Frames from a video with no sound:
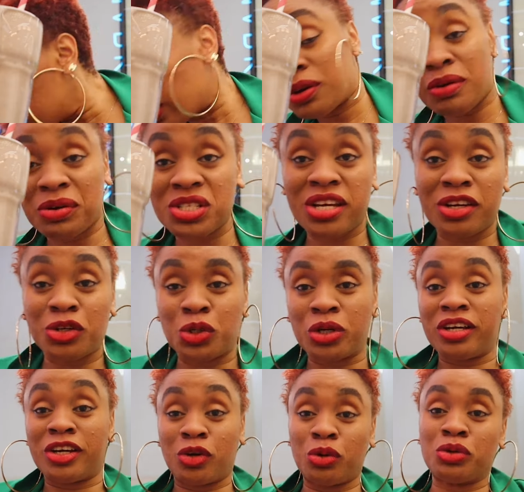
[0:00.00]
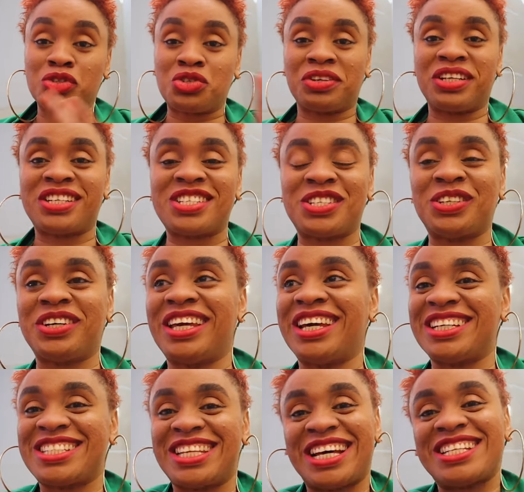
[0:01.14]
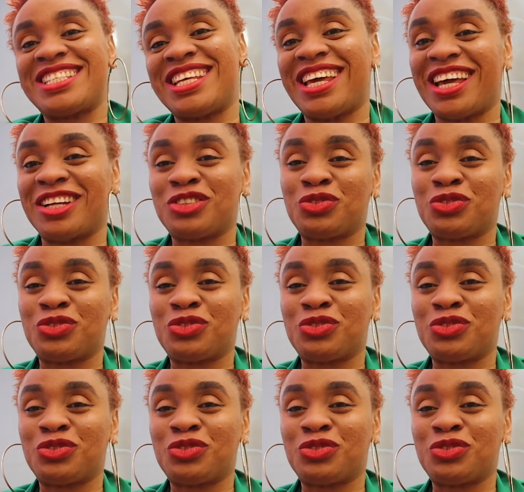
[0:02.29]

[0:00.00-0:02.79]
Anyway, I wanted a, a cold drink. So yes, that's it.